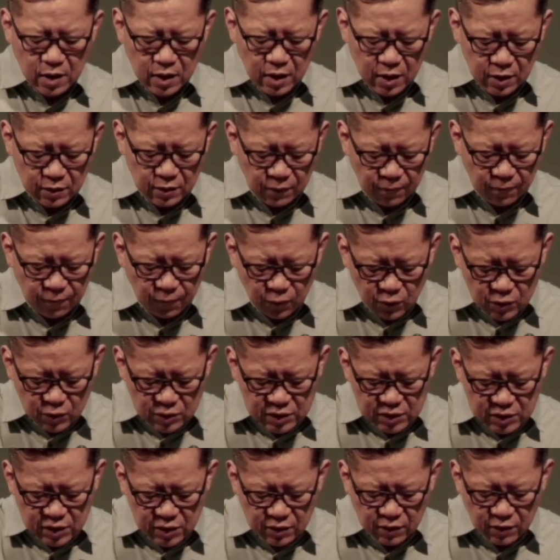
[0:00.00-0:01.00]
In the
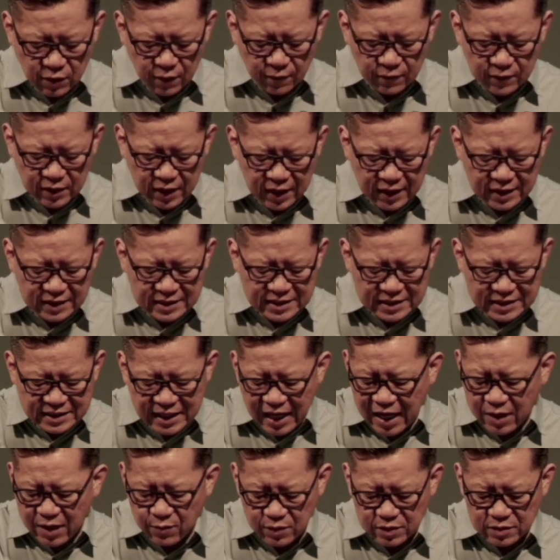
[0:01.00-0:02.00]
first year of King
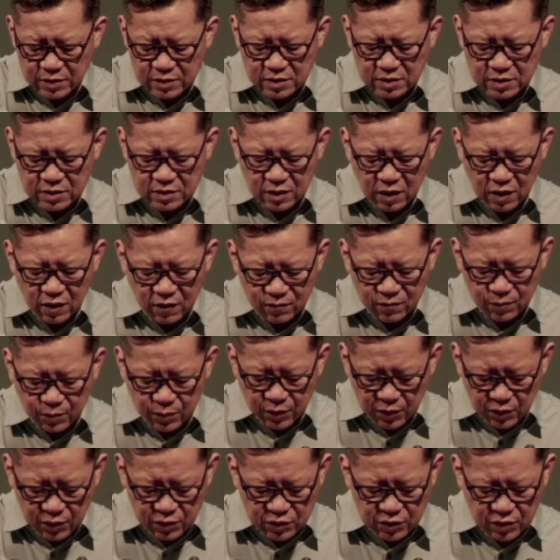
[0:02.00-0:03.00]
Cyrus of
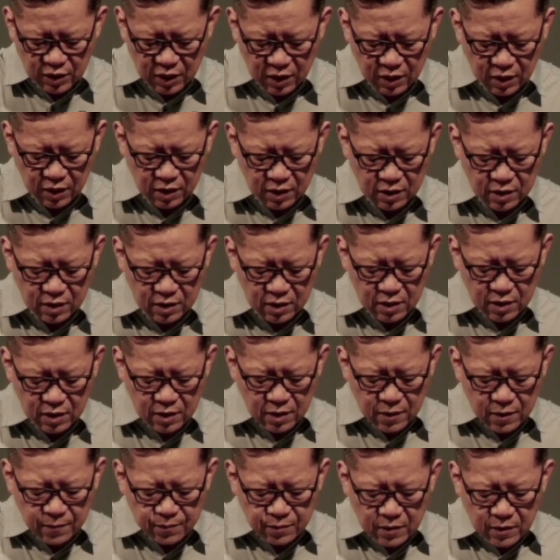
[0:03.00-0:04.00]
Persia,
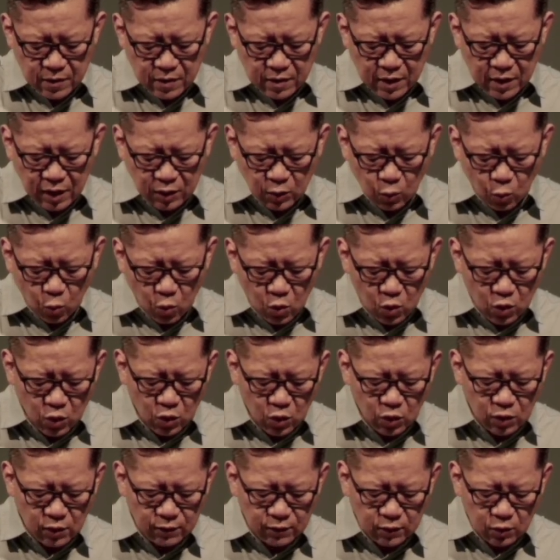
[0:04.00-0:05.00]
that the
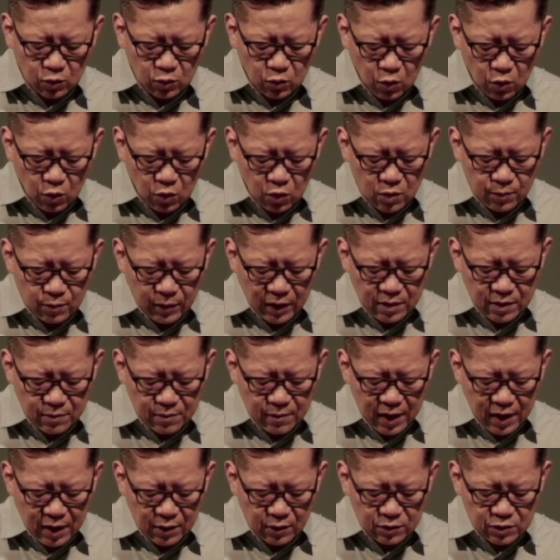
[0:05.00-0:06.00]
word of the Lord by the
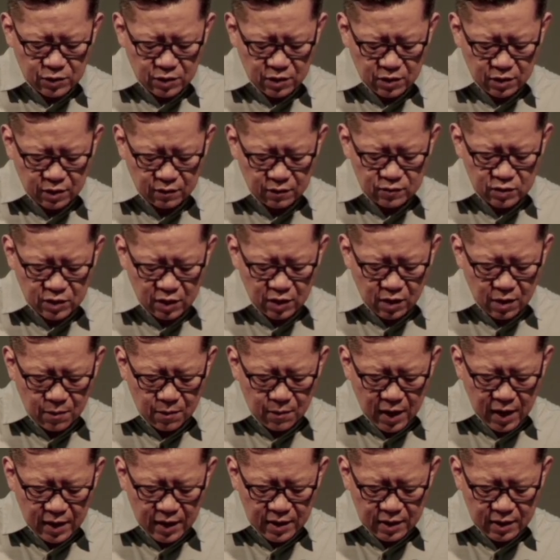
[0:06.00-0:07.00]
mouth of
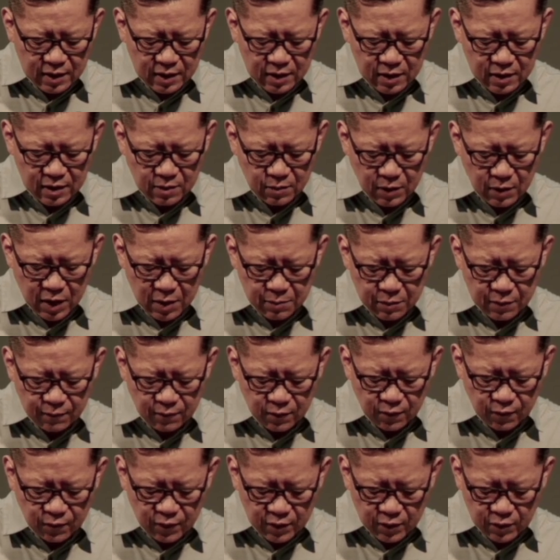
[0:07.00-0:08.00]
Jeremiah might be
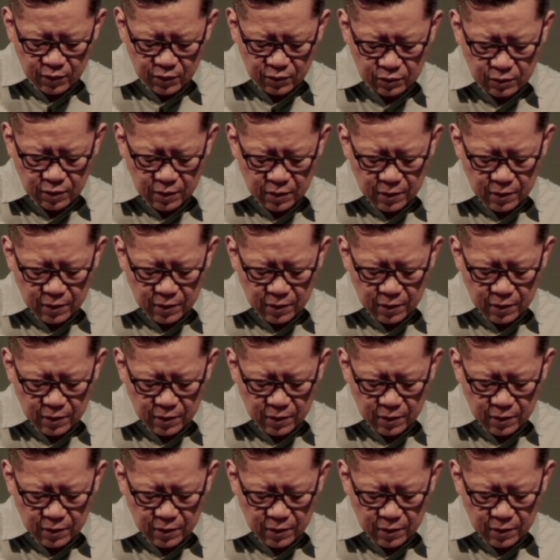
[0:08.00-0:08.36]
fulfilled.